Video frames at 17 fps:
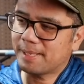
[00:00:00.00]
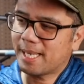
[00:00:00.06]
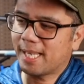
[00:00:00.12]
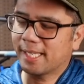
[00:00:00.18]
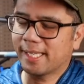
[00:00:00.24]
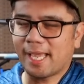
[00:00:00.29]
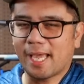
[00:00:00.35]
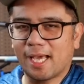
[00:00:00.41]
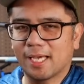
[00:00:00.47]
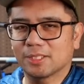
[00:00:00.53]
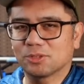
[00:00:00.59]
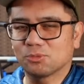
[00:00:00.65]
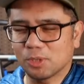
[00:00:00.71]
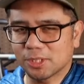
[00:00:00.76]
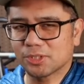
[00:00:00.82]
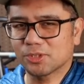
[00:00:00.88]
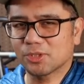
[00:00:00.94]
bag has
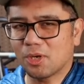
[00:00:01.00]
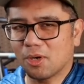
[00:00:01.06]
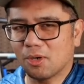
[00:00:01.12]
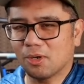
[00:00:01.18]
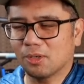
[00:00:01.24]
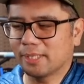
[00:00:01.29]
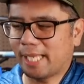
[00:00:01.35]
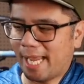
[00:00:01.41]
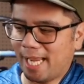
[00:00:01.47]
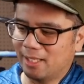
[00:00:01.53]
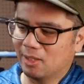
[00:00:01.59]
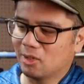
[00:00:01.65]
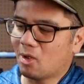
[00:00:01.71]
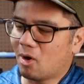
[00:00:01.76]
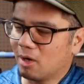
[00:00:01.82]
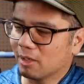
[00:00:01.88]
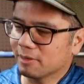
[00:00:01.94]
what's called a
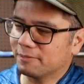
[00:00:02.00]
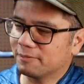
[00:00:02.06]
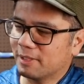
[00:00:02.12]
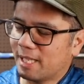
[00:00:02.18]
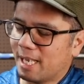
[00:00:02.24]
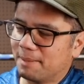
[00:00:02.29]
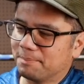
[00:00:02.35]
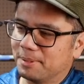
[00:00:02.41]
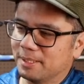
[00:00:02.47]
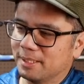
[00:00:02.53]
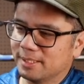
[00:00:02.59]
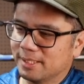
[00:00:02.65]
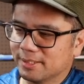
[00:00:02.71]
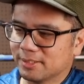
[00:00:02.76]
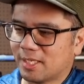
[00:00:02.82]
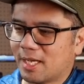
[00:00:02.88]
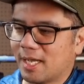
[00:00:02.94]
long flap
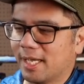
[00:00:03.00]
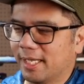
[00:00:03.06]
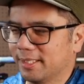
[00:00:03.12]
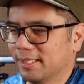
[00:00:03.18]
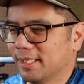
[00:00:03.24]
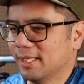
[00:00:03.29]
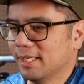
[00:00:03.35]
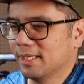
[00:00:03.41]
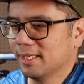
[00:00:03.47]
design.